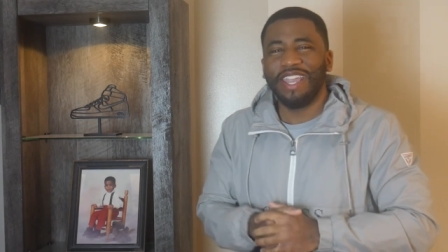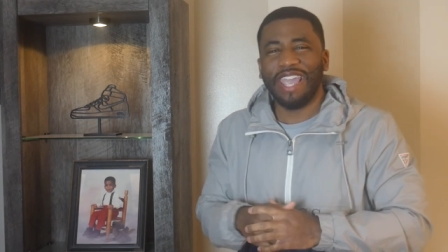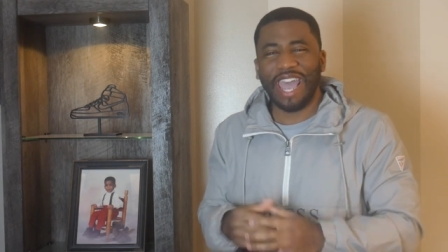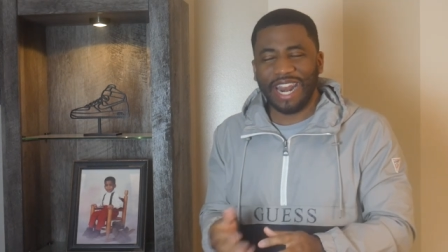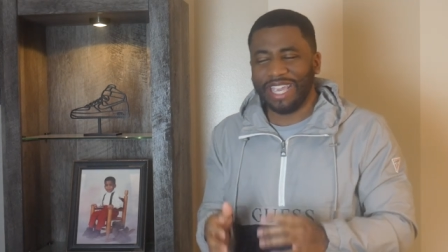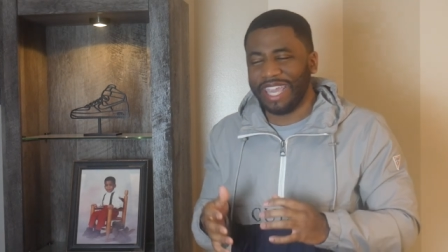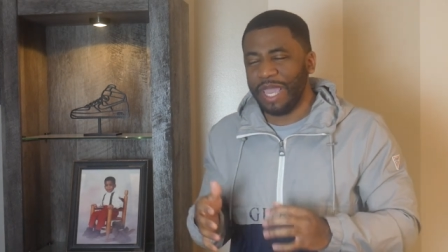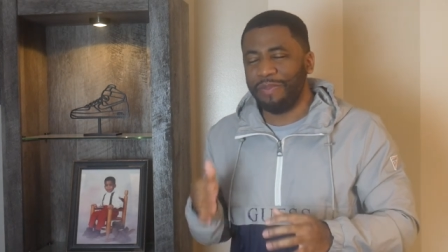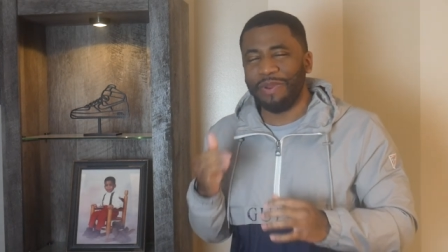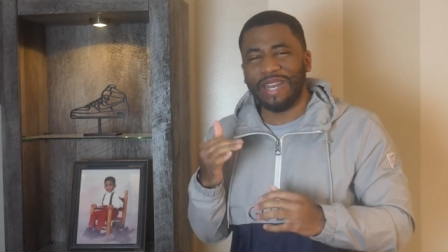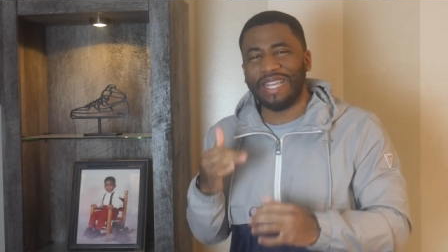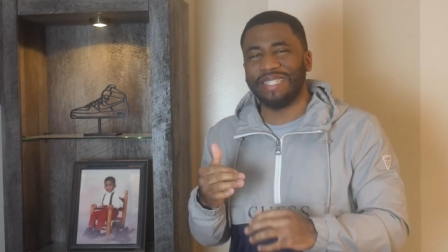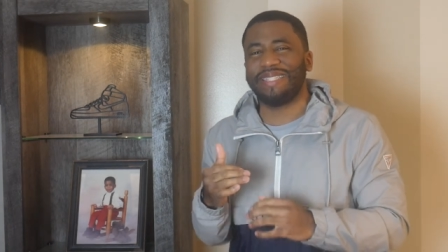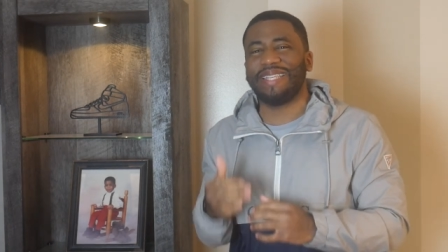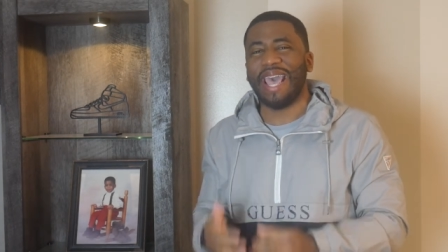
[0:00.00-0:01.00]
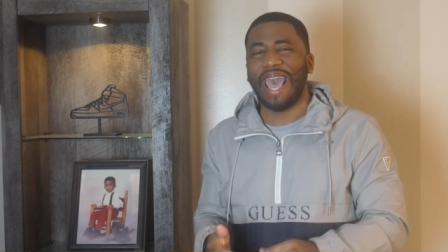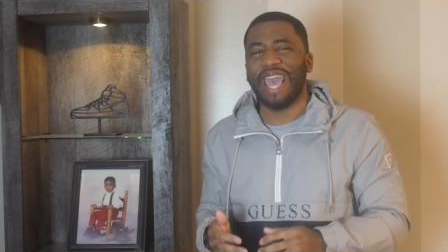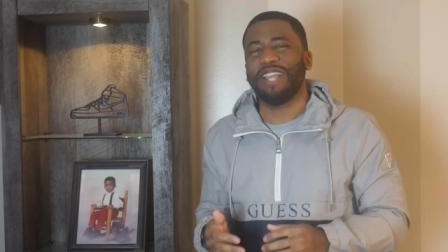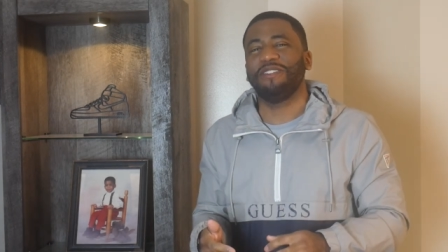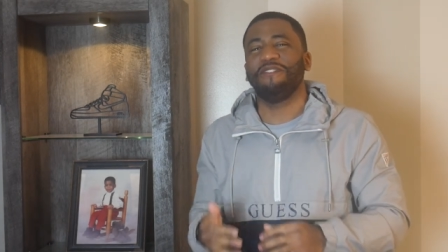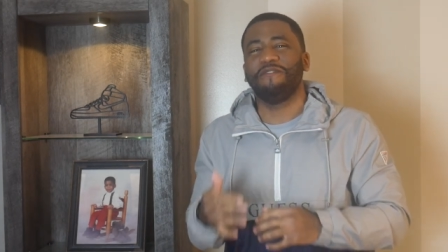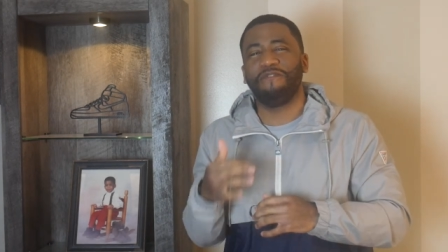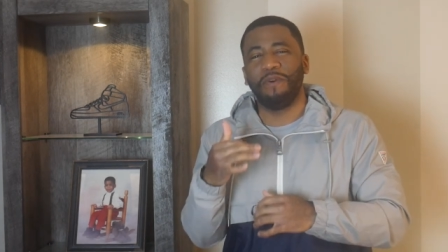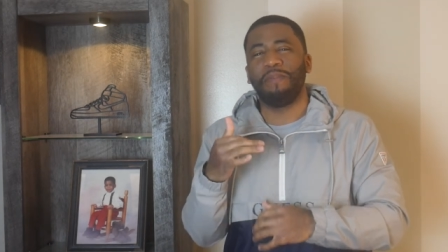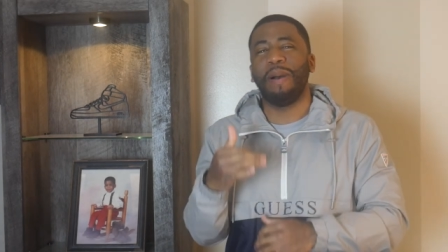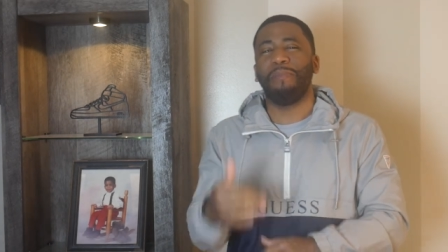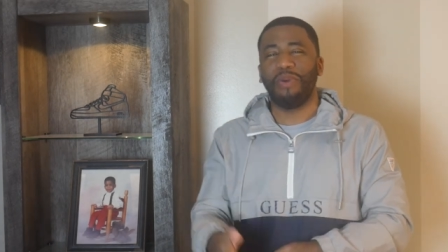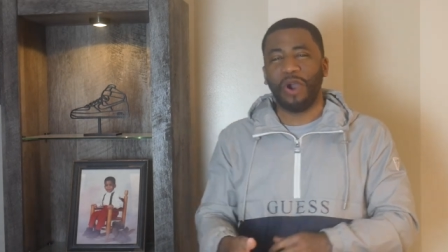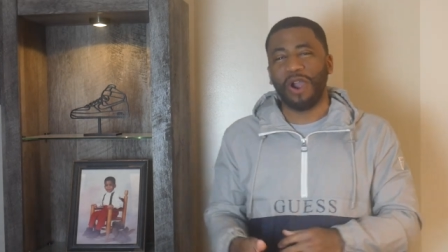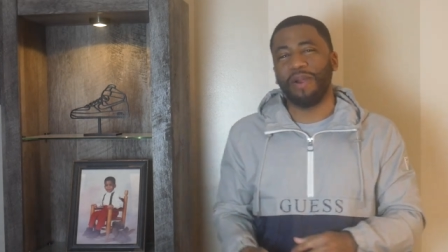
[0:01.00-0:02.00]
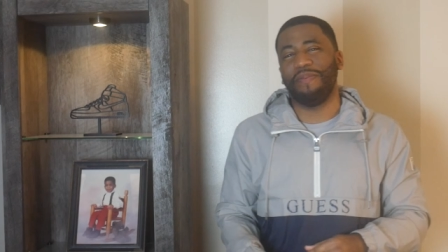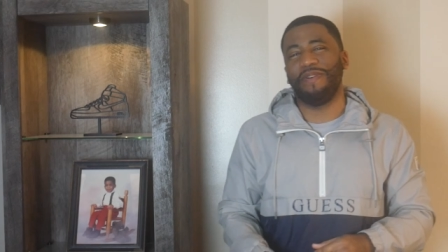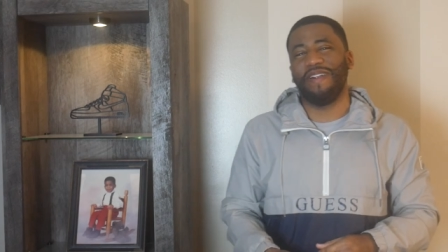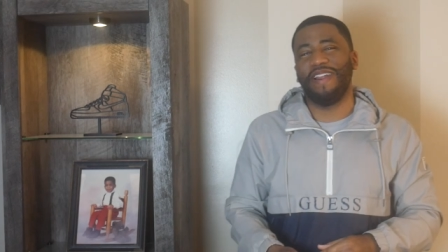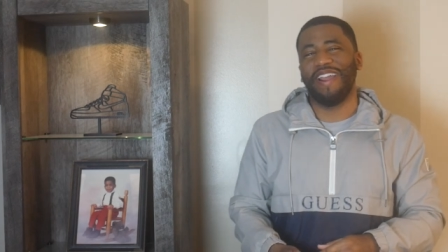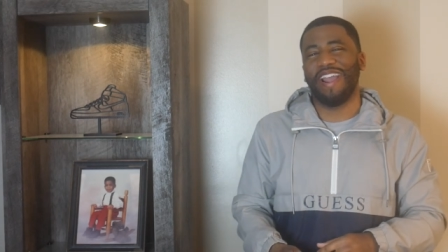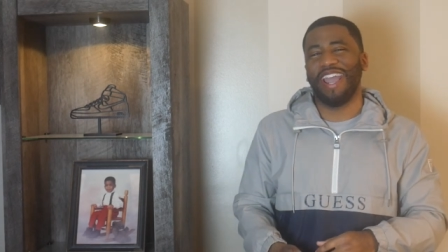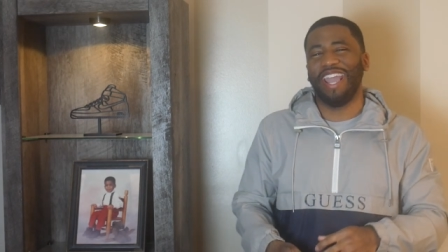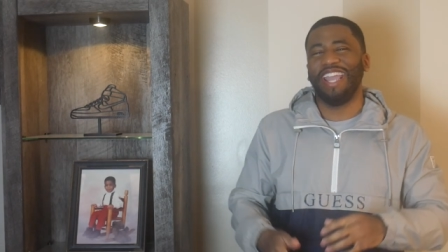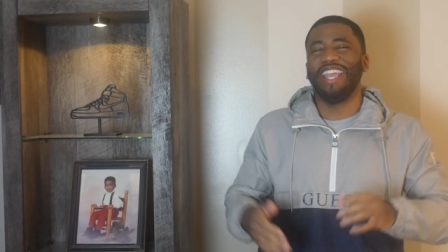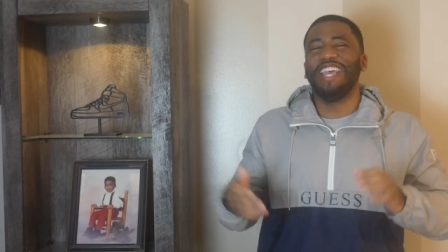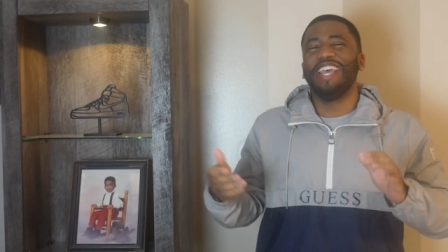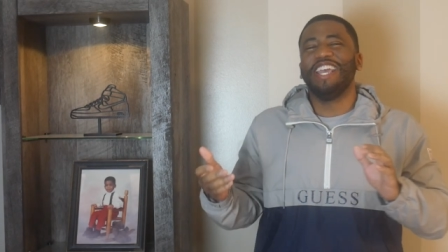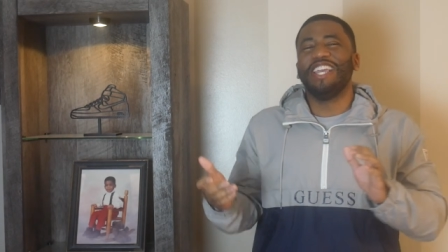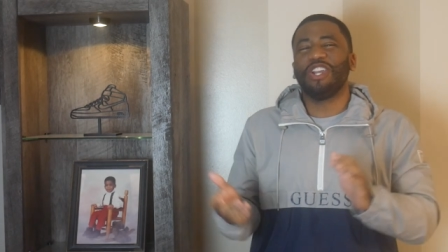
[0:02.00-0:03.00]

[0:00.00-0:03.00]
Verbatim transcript: Gotta keep it intact for my barber, all right?